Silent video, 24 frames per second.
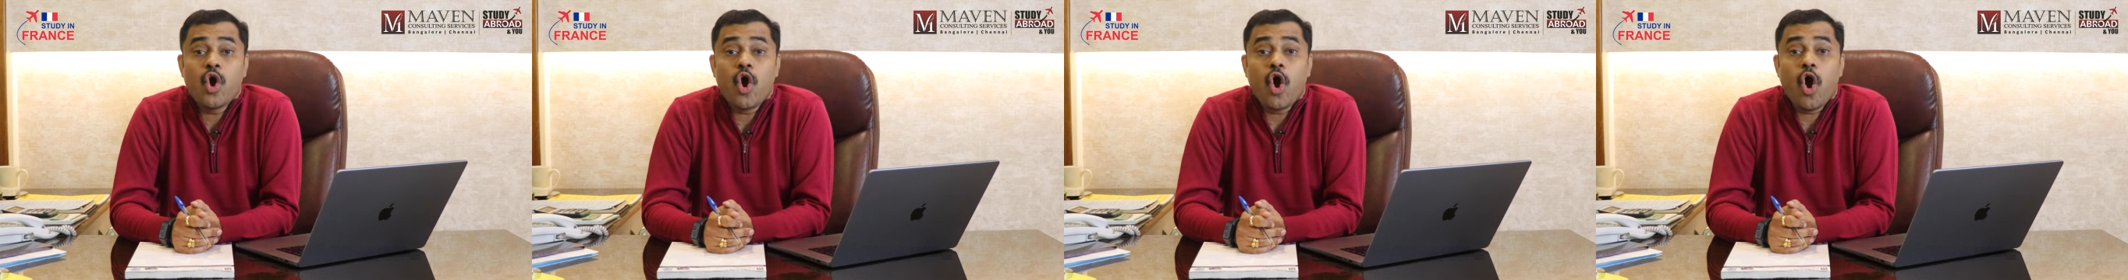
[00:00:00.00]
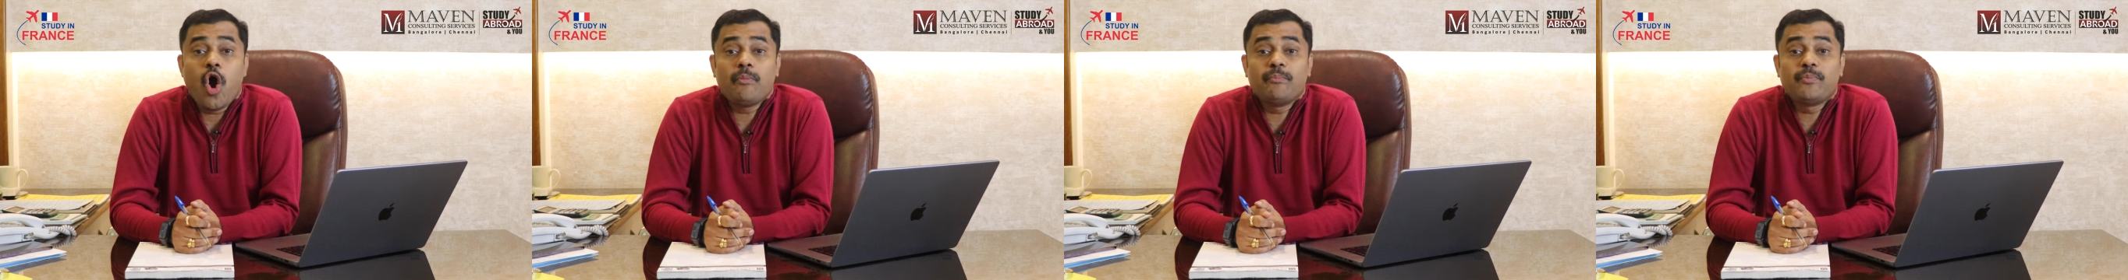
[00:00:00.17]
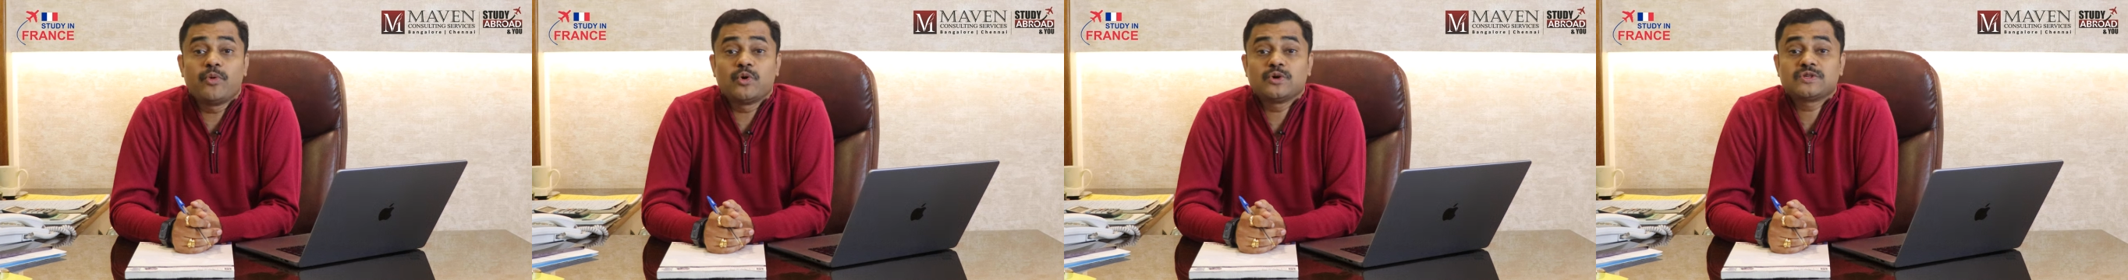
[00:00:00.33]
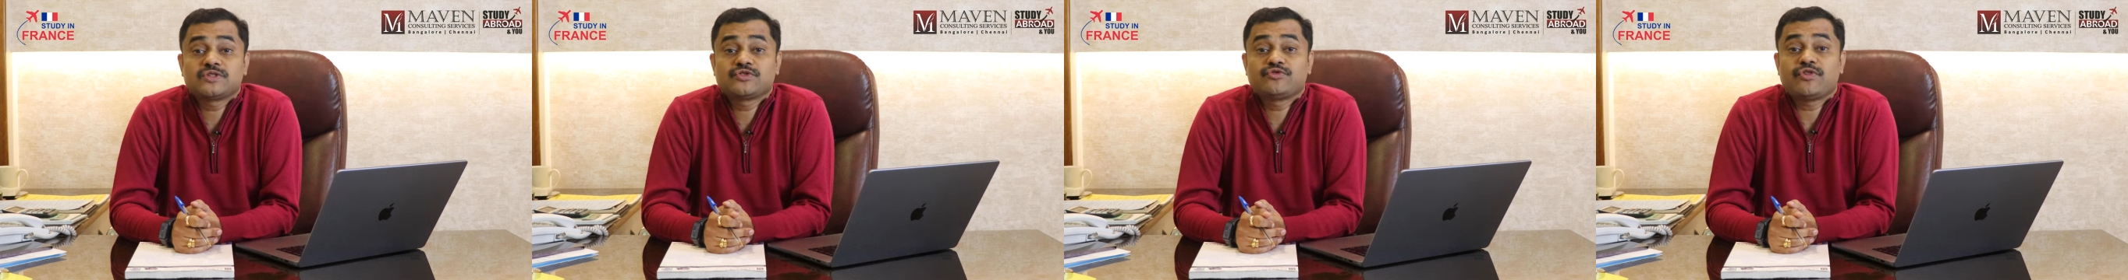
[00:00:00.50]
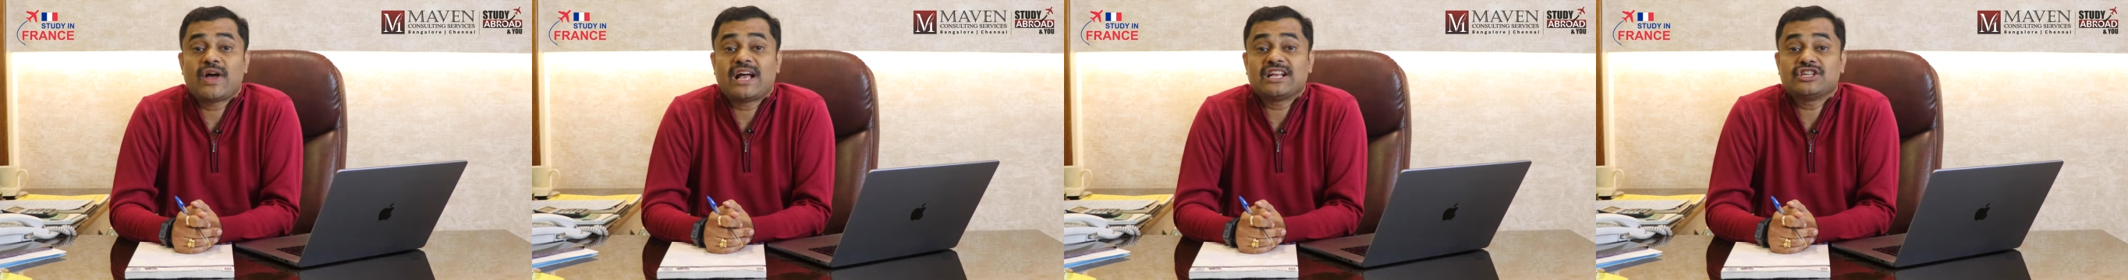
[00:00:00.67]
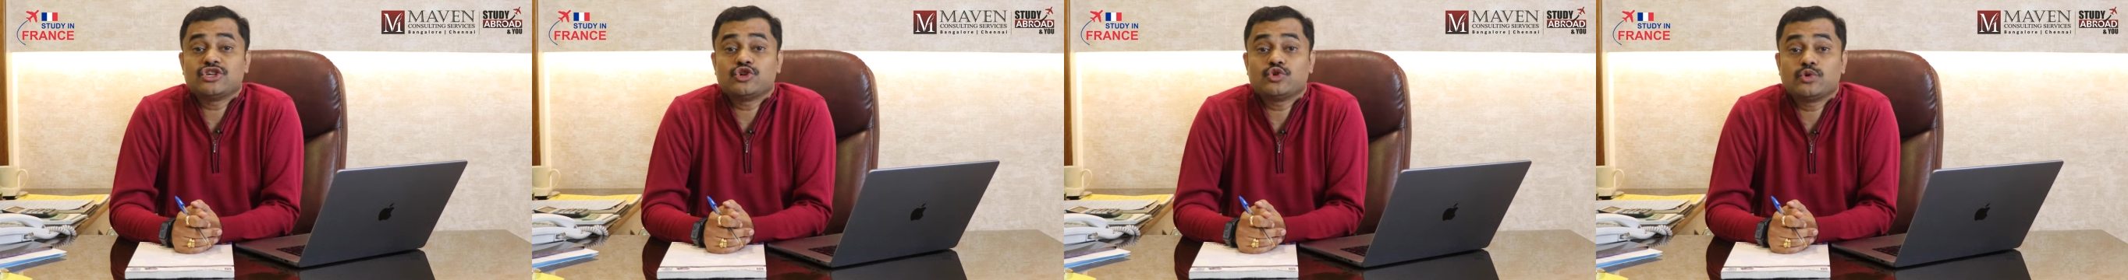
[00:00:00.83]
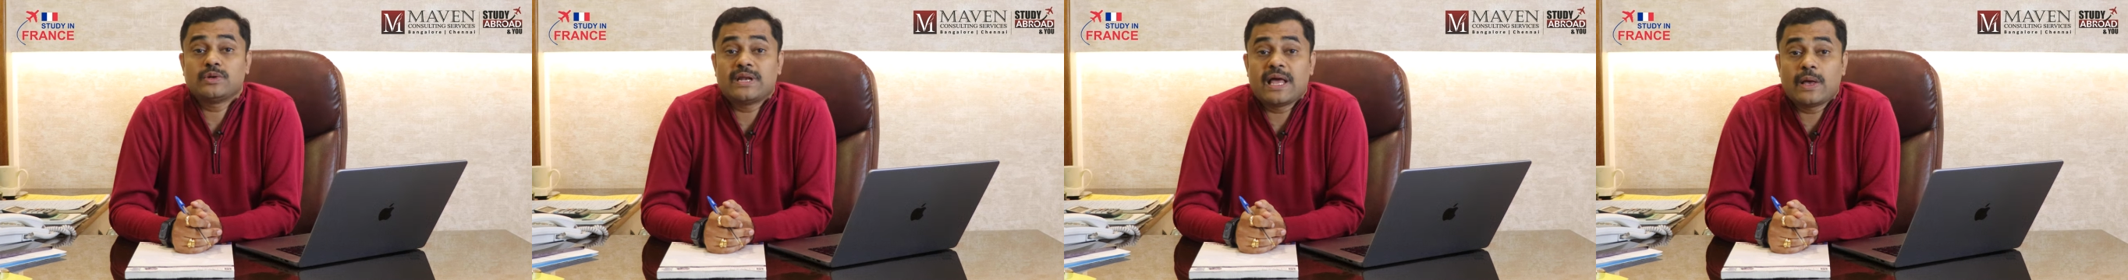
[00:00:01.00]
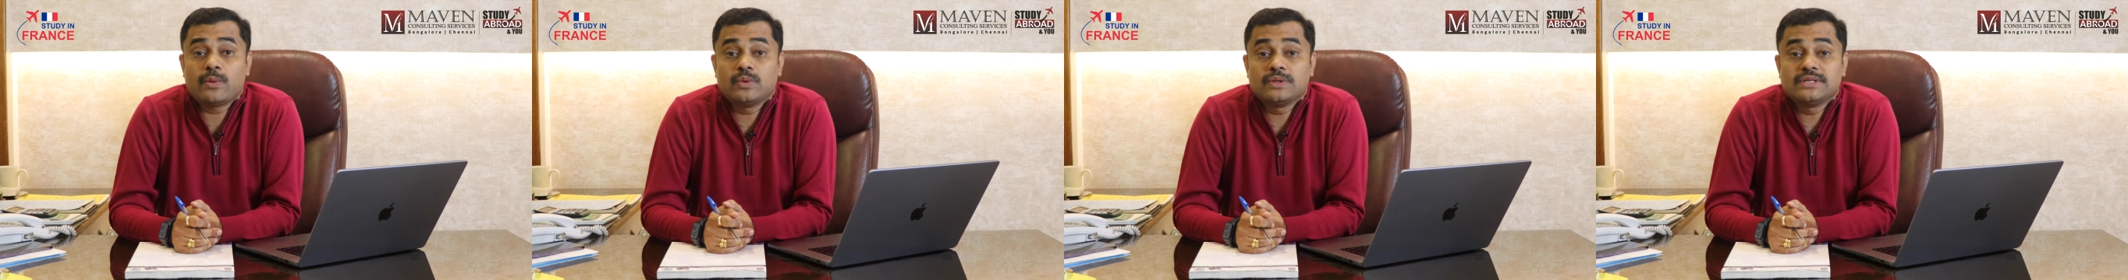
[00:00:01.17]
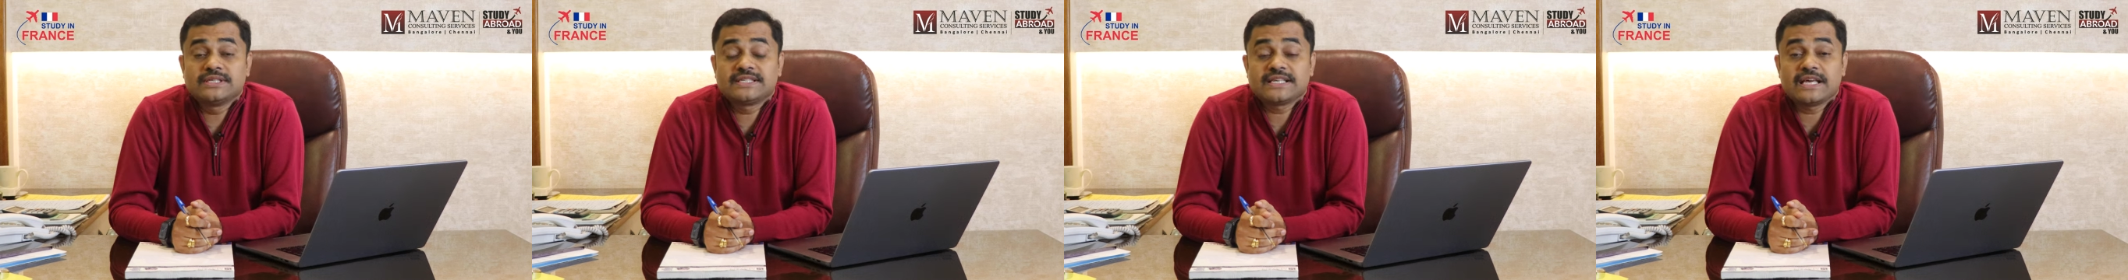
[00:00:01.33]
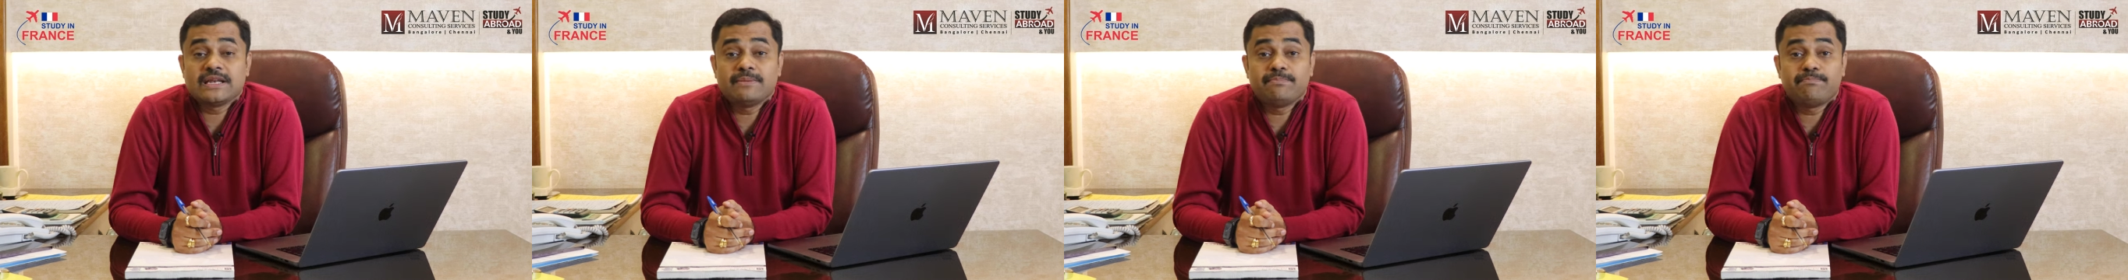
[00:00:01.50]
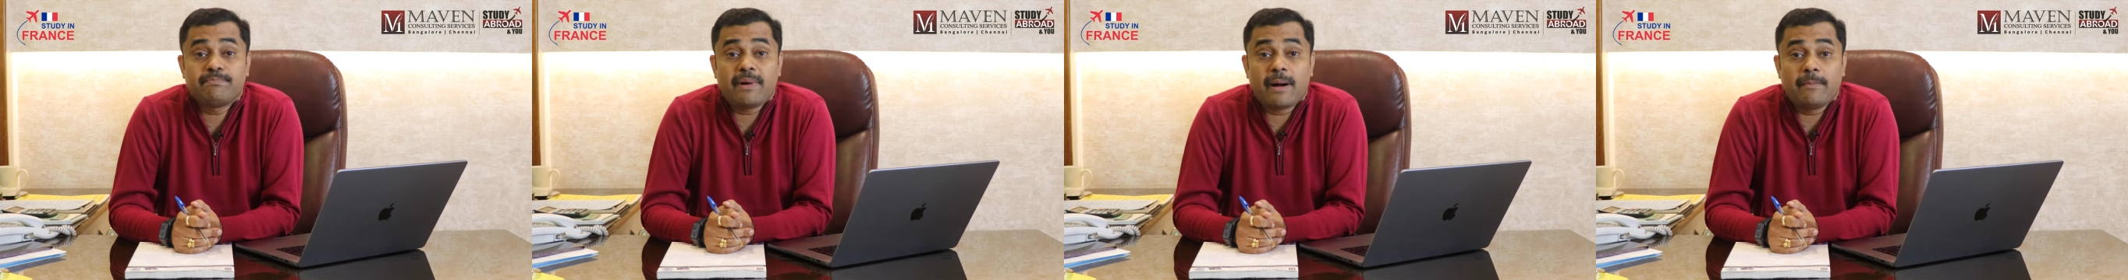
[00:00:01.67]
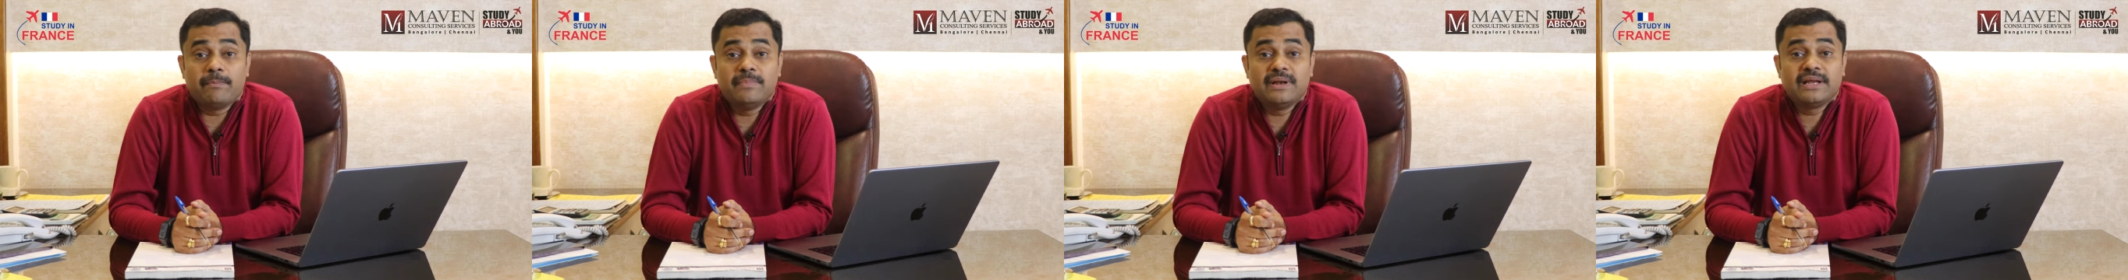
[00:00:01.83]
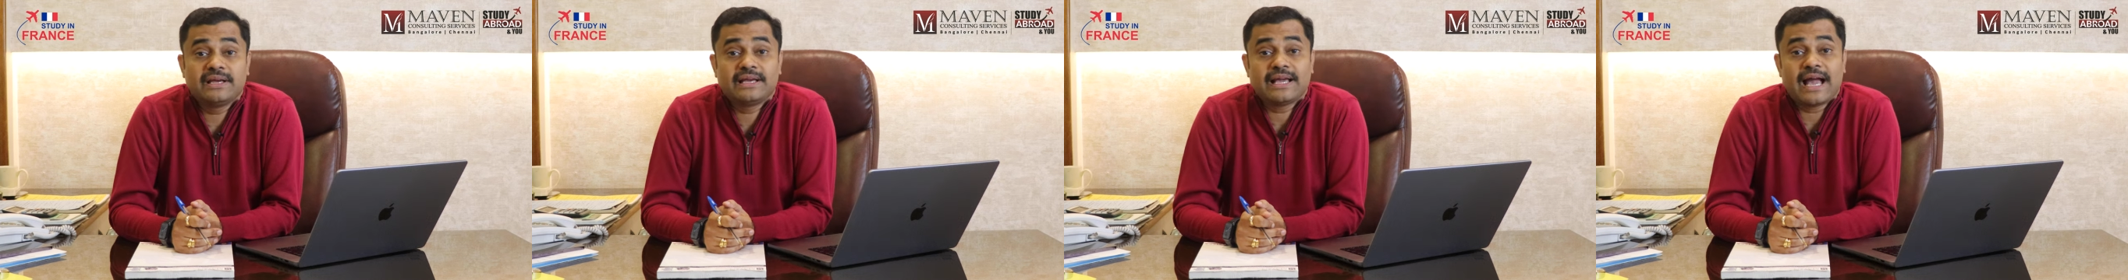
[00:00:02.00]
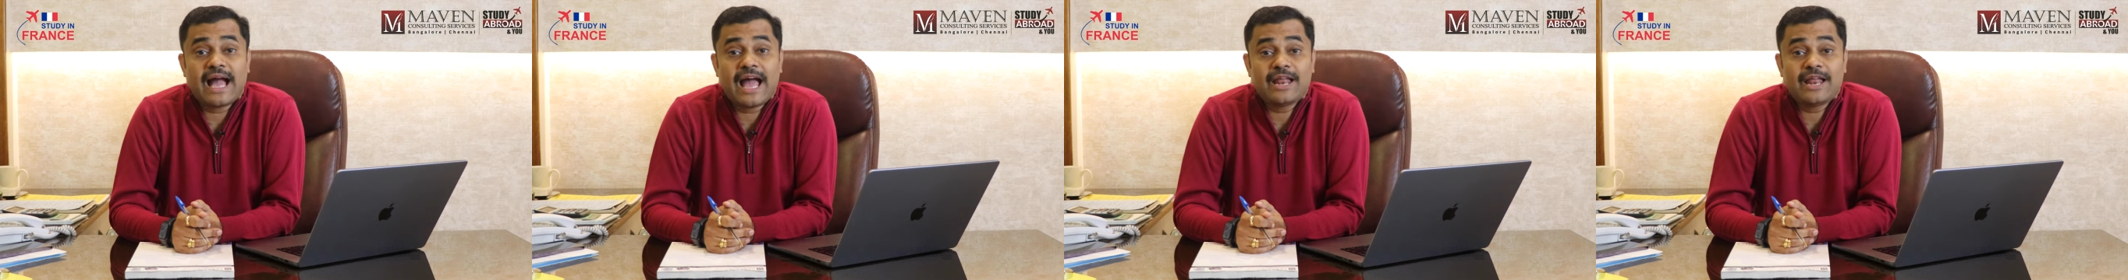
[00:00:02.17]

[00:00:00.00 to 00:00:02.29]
or postgraduate levels in public